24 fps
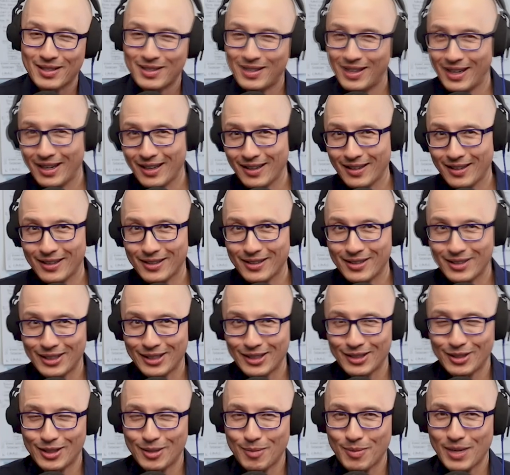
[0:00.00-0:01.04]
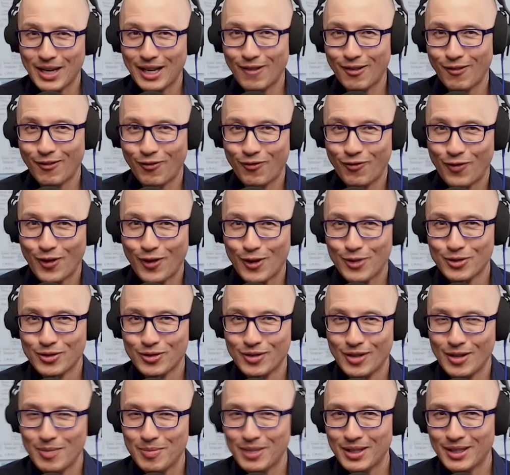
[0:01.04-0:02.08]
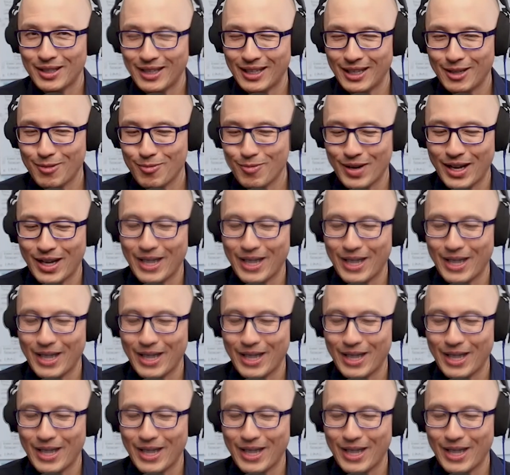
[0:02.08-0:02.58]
this in some kind of false humility way.